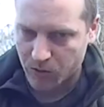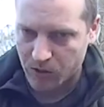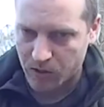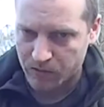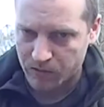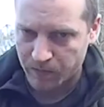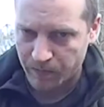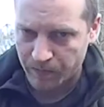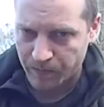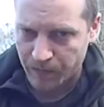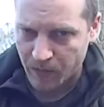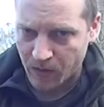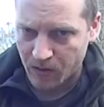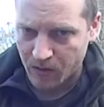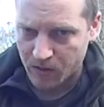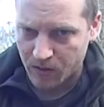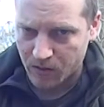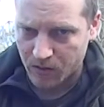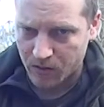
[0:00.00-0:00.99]
I
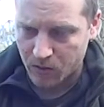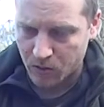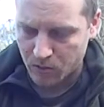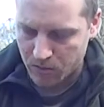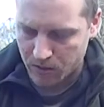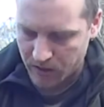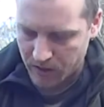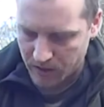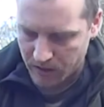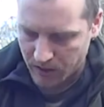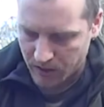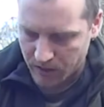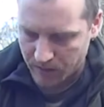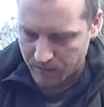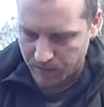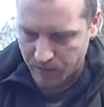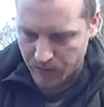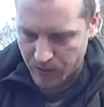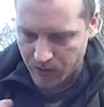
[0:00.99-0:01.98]
normally
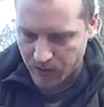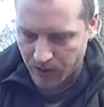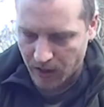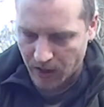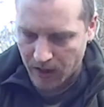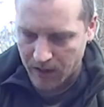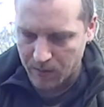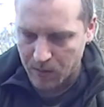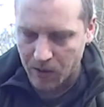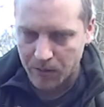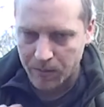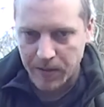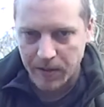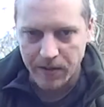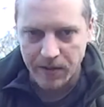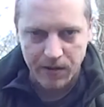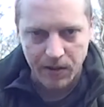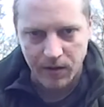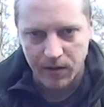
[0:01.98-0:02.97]
put the cable up
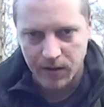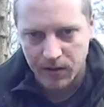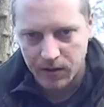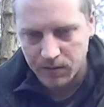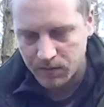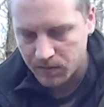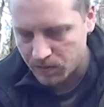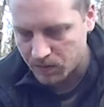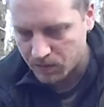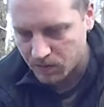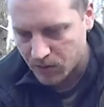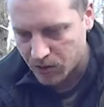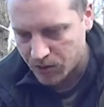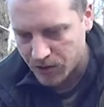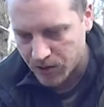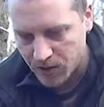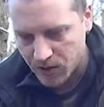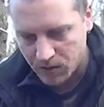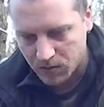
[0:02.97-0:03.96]
inside my
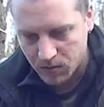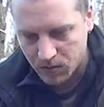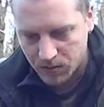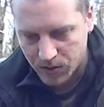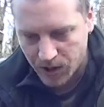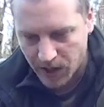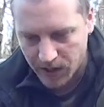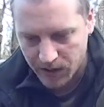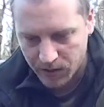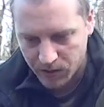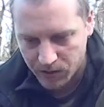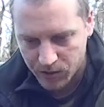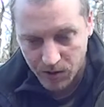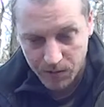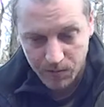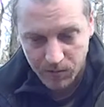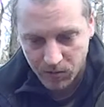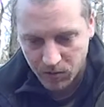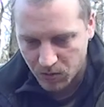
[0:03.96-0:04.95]
shirt or jacket or
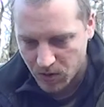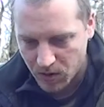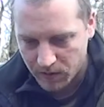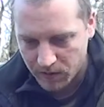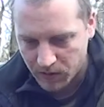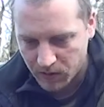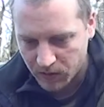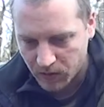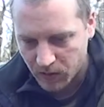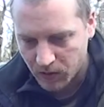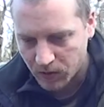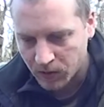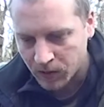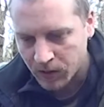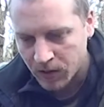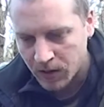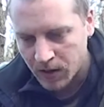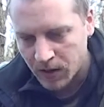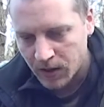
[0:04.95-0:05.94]
jumper or whatever I've got on.
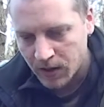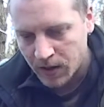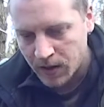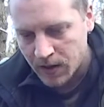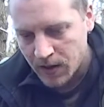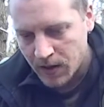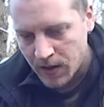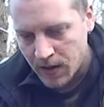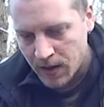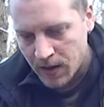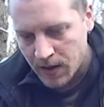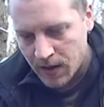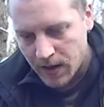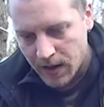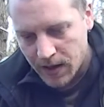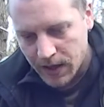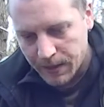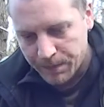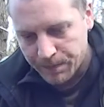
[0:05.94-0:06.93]

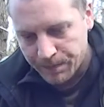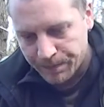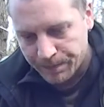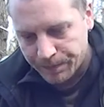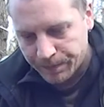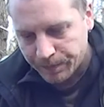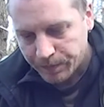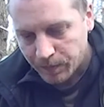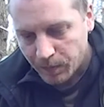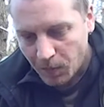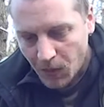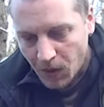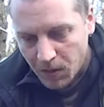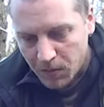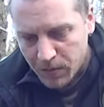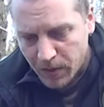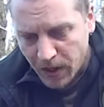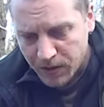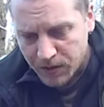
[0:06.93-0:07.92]

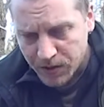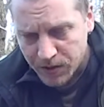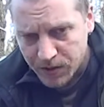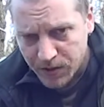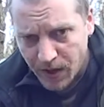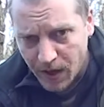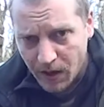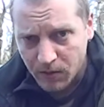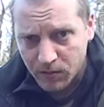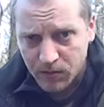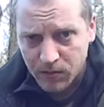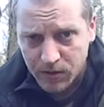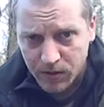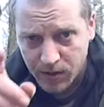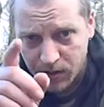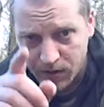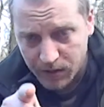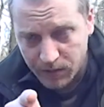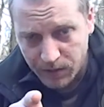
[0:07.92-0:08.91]
But that's the sound.
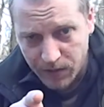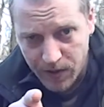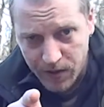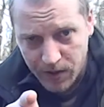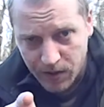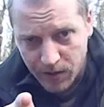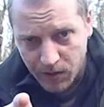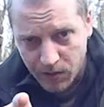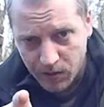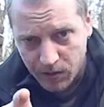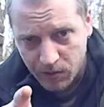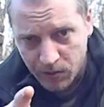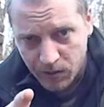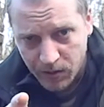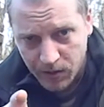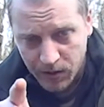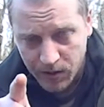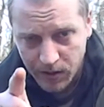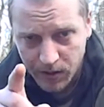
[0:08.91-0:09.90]
The video
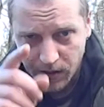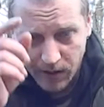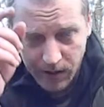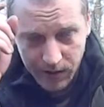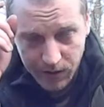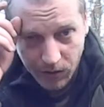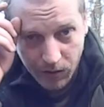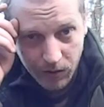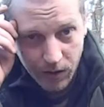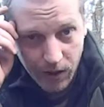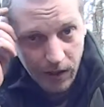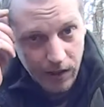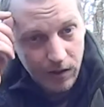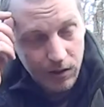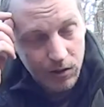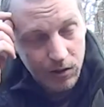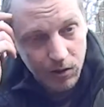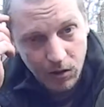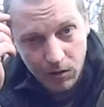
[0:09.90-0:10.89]
is on a
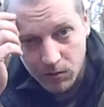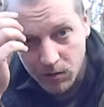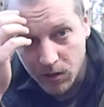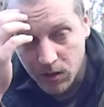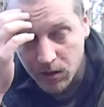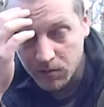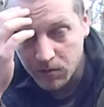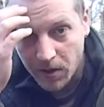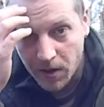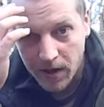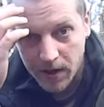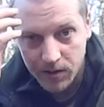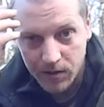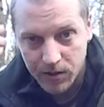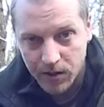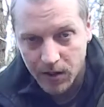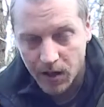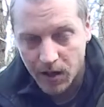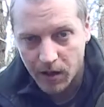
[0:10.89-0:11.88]
Sony
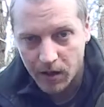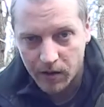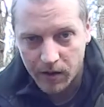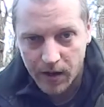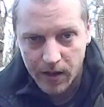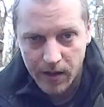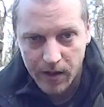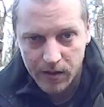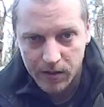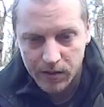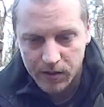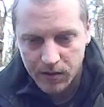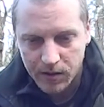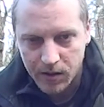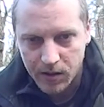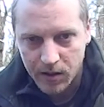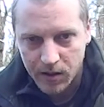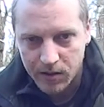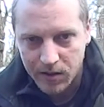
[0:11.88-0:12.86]

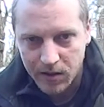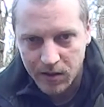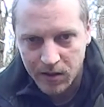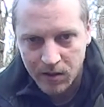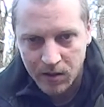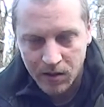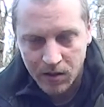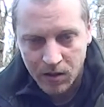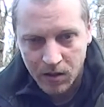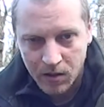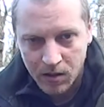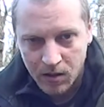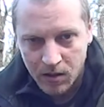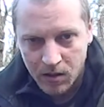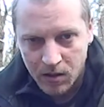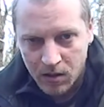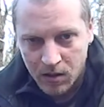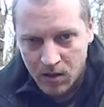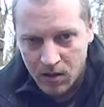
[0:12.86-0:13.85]
HDR-AS30,
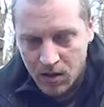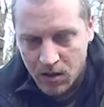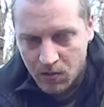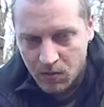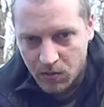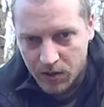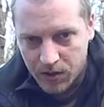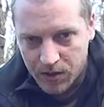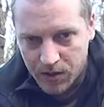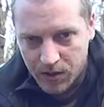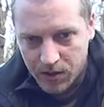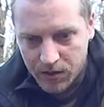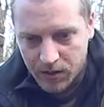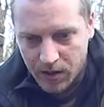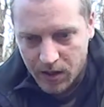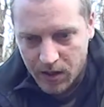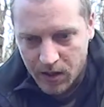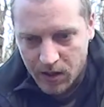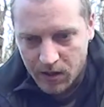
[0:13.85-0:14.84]
which is
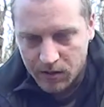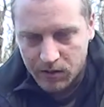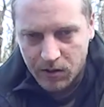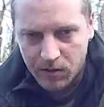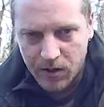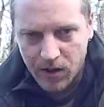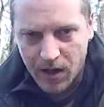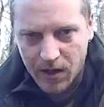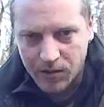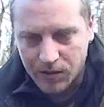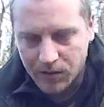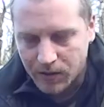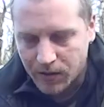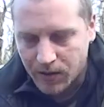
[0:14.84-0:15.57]
a Sony action